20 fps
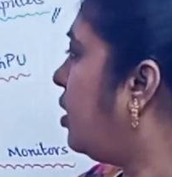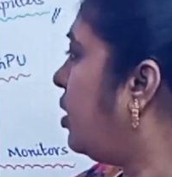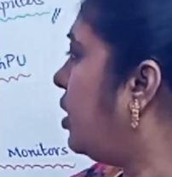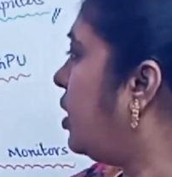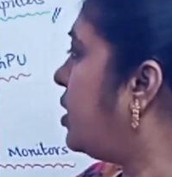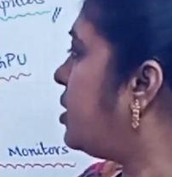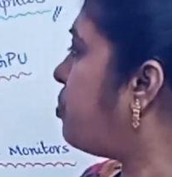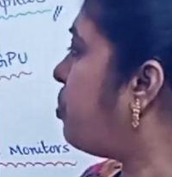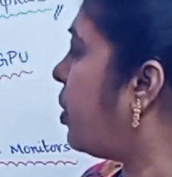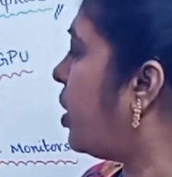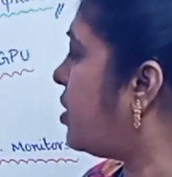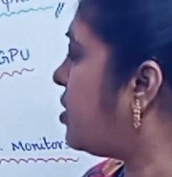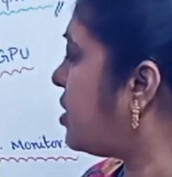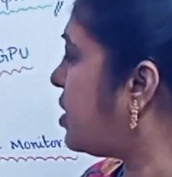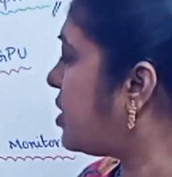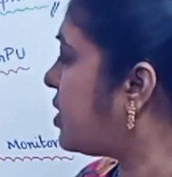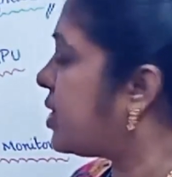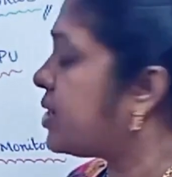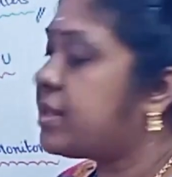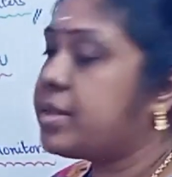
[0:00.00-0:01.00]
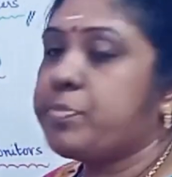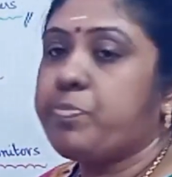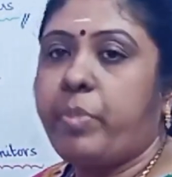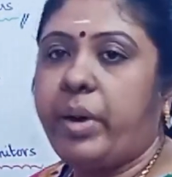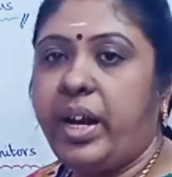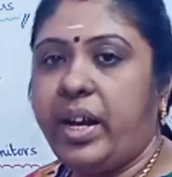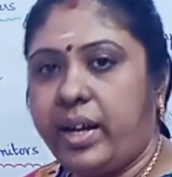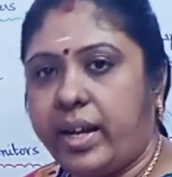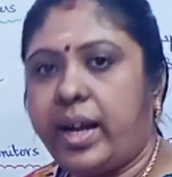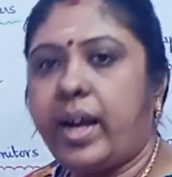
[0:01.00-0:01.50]
The processor
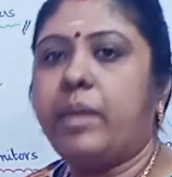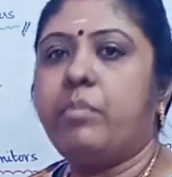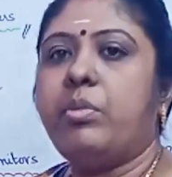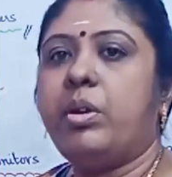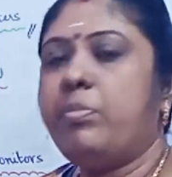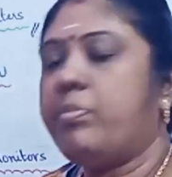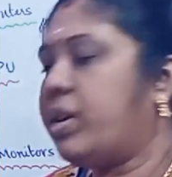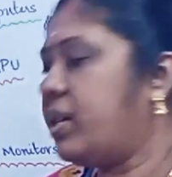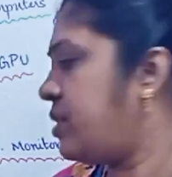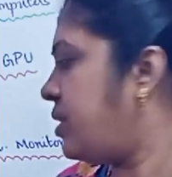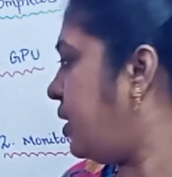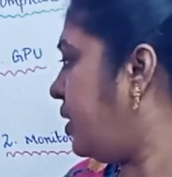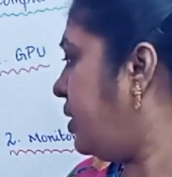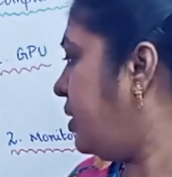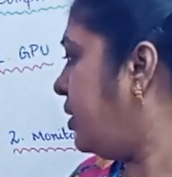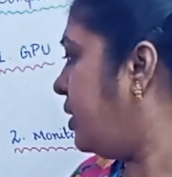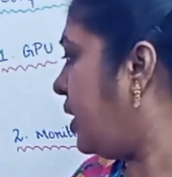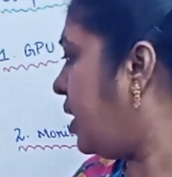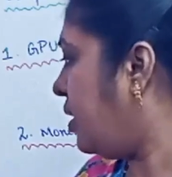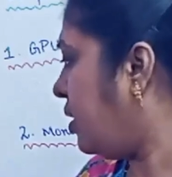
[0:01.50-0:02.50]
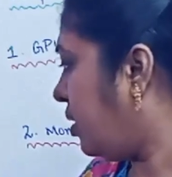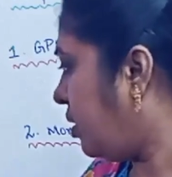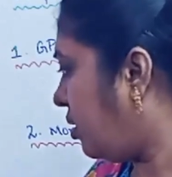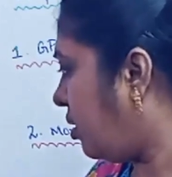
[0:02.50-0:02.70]
speed can be measured in the